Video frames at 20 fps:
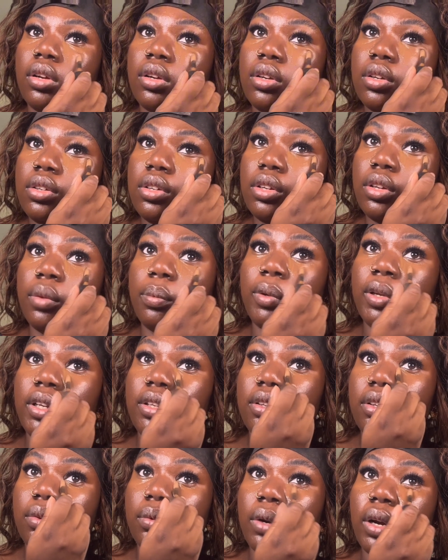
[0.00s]
to the
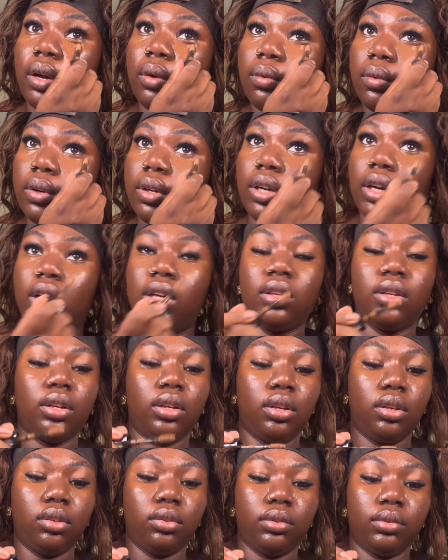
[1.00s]
places where I would
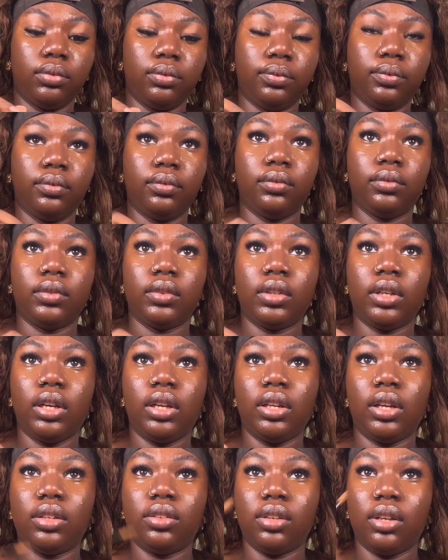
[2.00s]
highlight, and
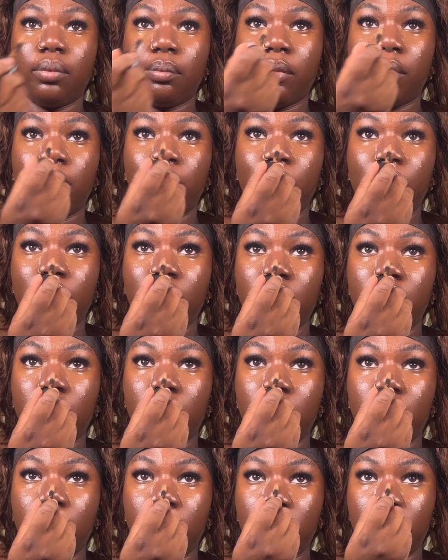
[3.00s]
that's like my
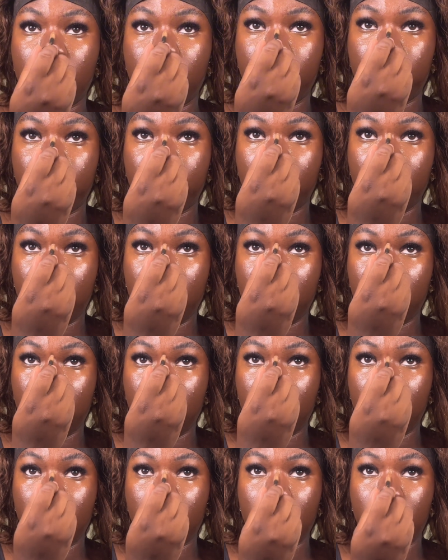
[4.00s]
base for
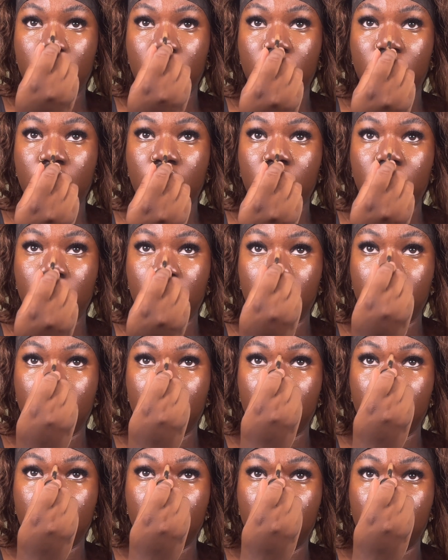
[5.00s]
highlighting,
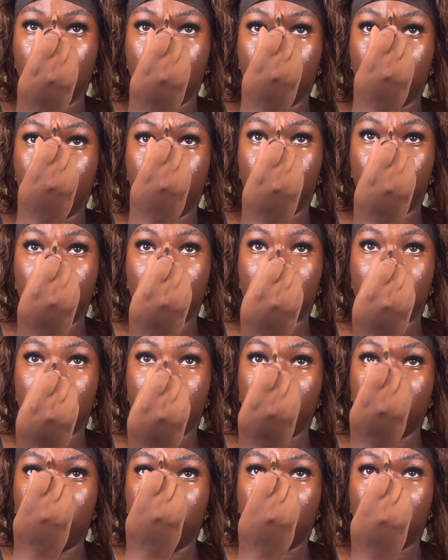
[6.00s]
but
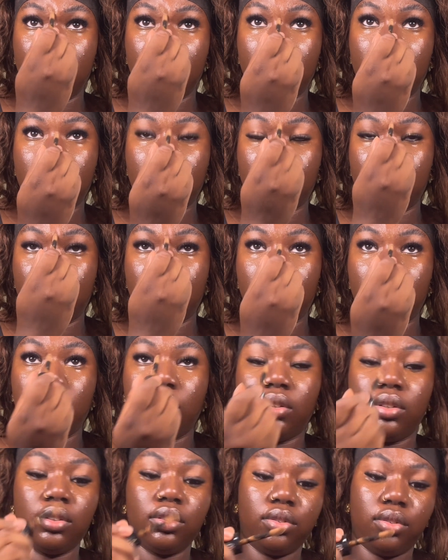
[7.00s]
it's skin tone
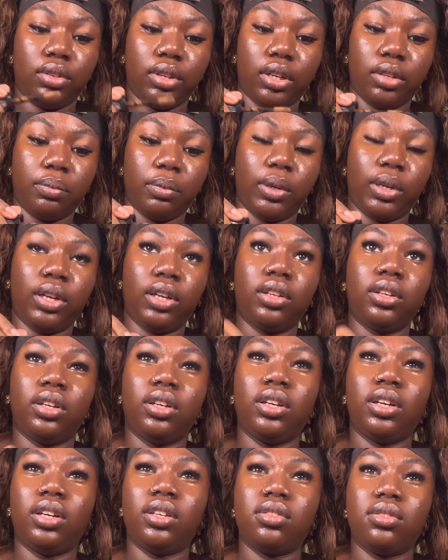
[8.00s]
color so that my
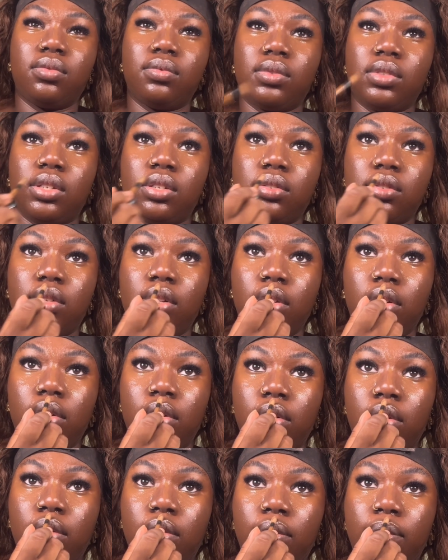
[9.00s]
highlight has something
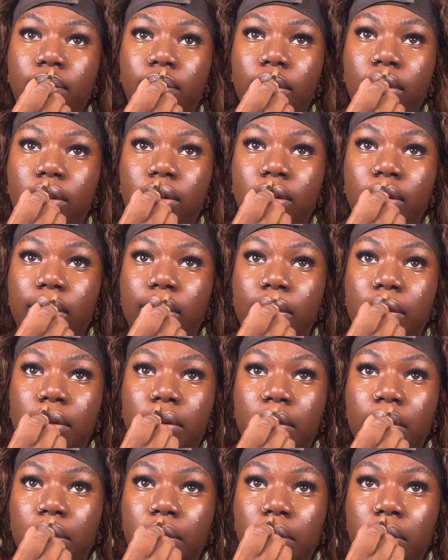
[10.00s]
to blend
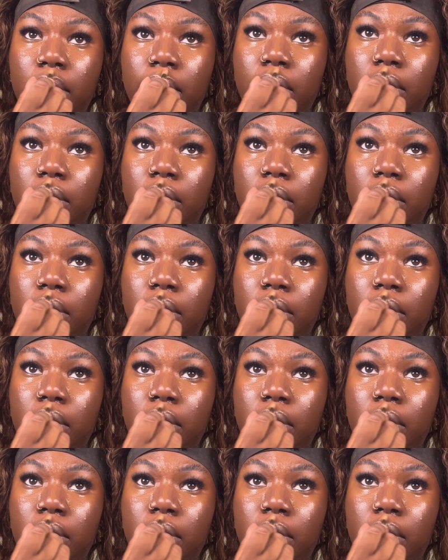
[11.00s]
into.